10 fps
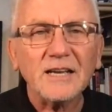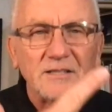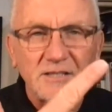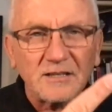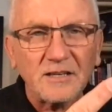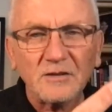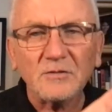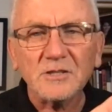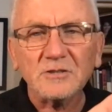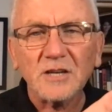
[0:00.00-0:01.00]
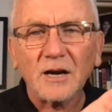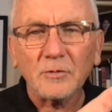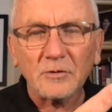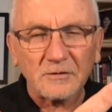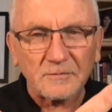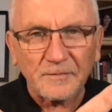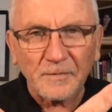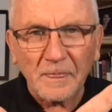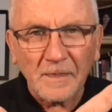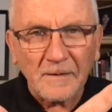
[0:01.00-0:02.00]
is going to increase your job order?
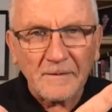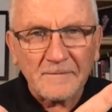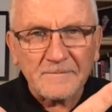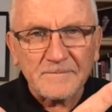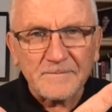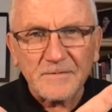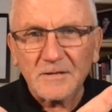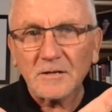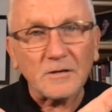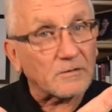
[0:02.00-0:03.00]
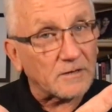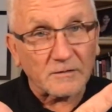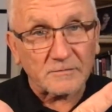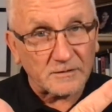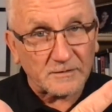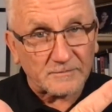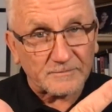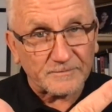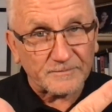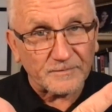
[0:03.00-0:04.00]
You don't know, do you?
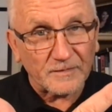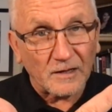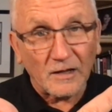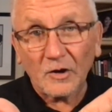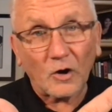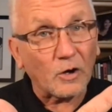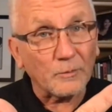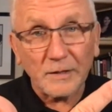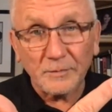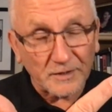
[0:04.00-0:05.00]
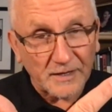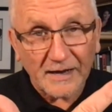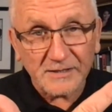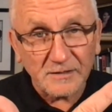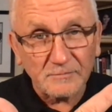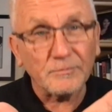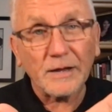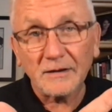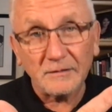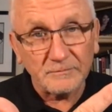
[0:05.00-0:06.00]
Call people and ask them, beg
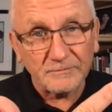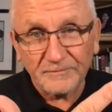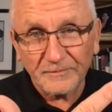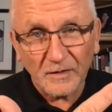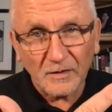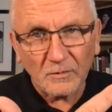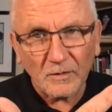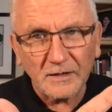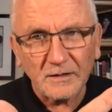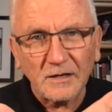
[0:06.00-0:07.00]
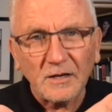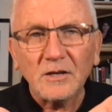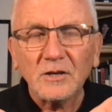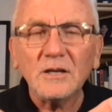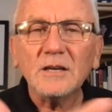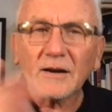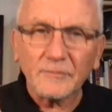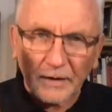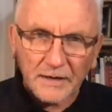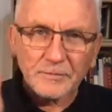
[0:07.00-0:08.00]
them, right? You need to have
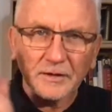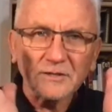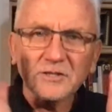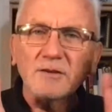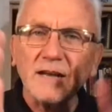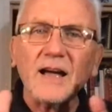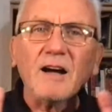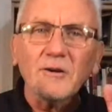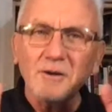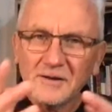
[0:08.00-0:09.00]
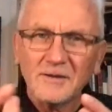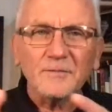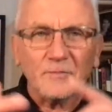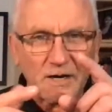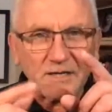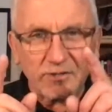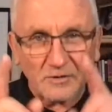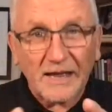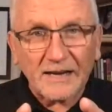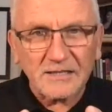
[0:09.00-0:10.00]
pipeline. So now, right? So
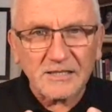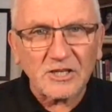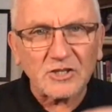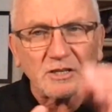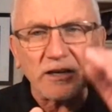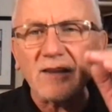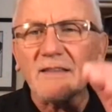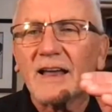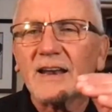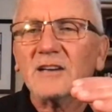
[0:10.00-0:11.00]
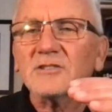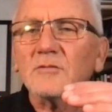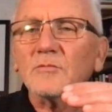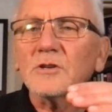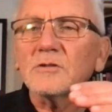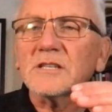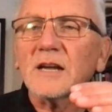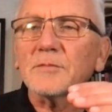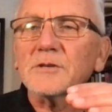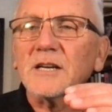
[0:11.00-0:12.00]
that decision and that action reduce
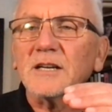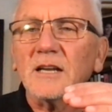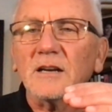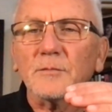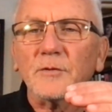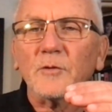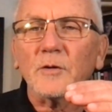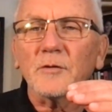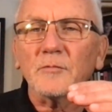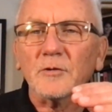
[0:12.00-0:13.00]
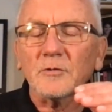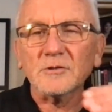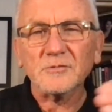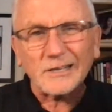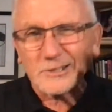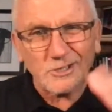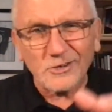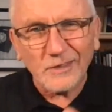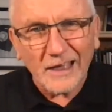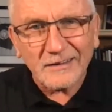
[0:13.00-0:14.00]
10% of the underperforming recruiters, right? You should do
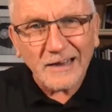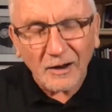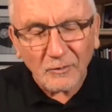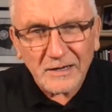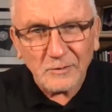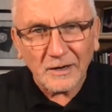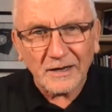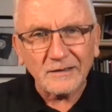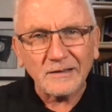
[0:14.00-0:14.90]
that now anyway.